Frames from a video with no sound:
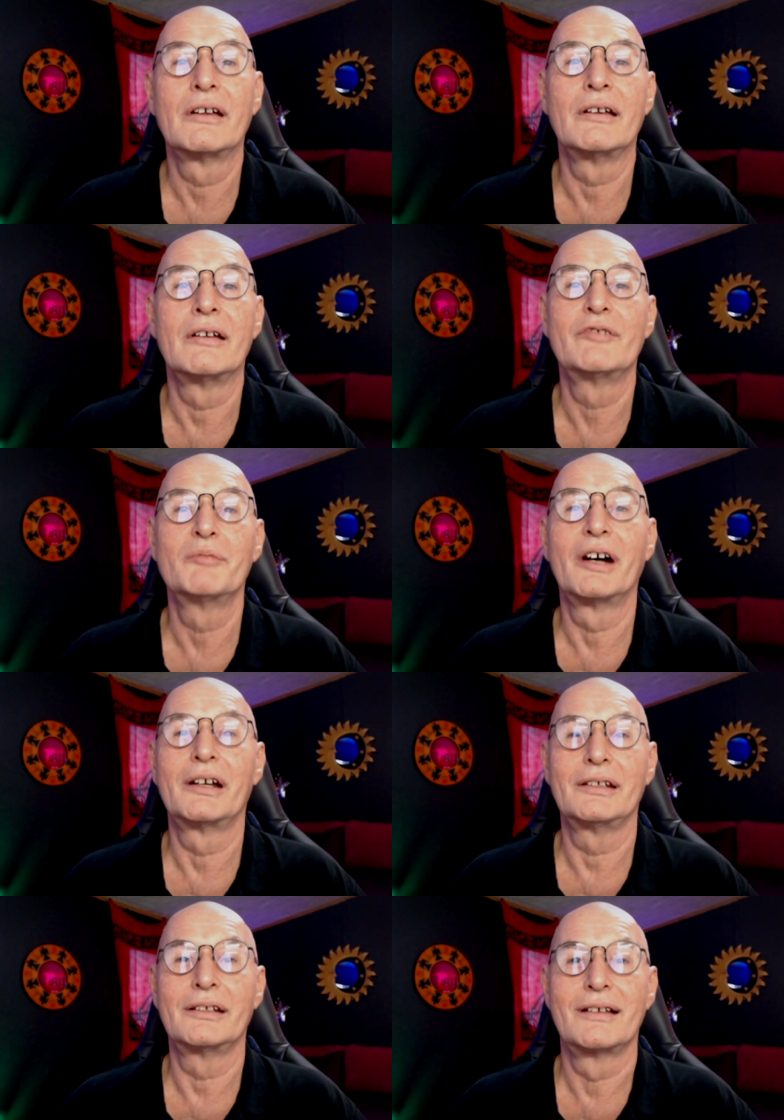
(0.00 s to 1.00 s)

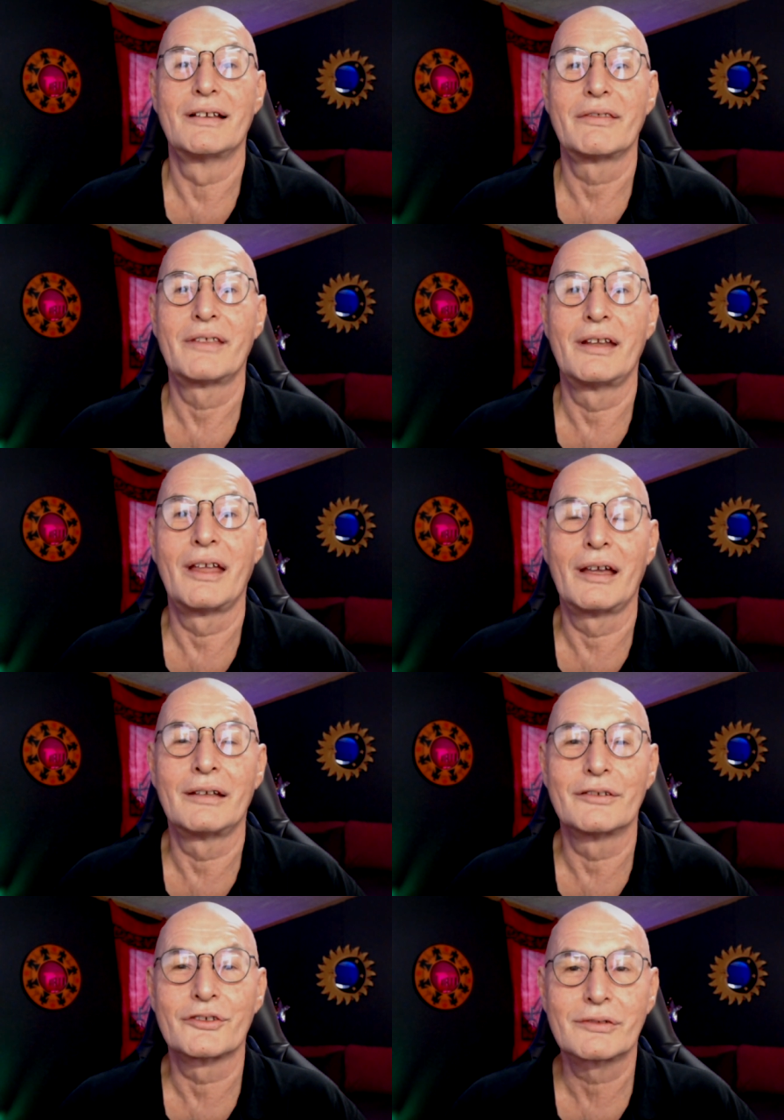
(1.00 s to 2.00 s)
everybody that had
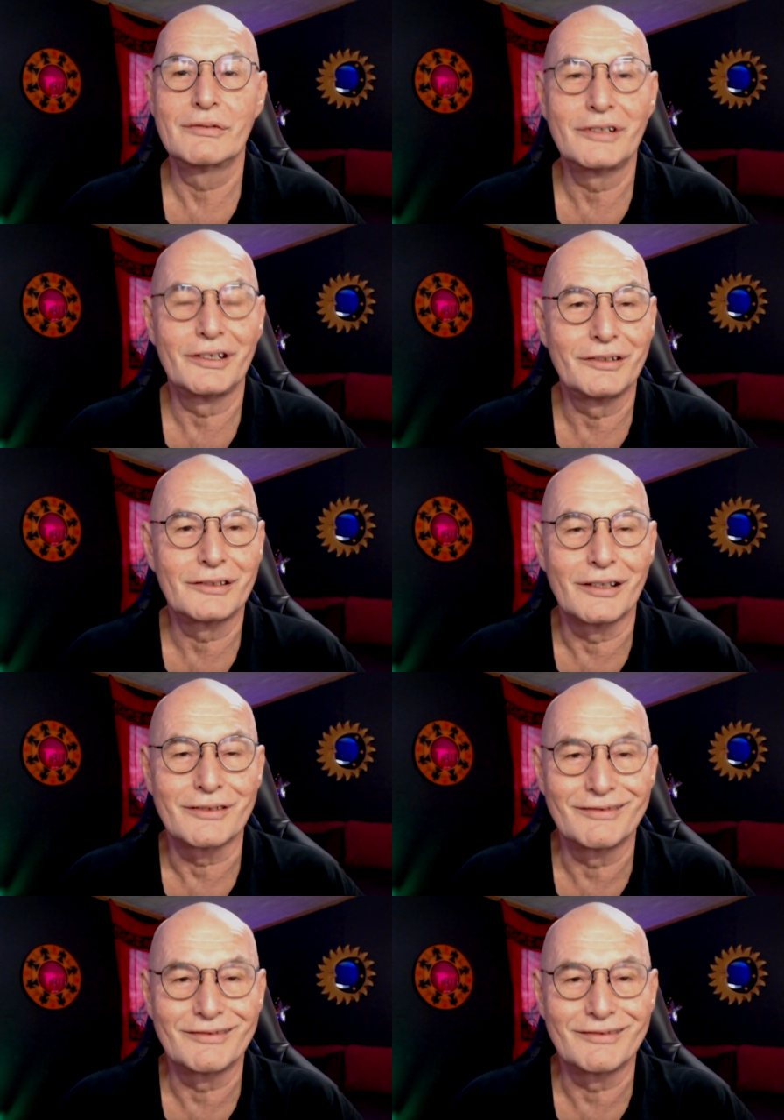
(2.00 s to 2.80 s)
a school education,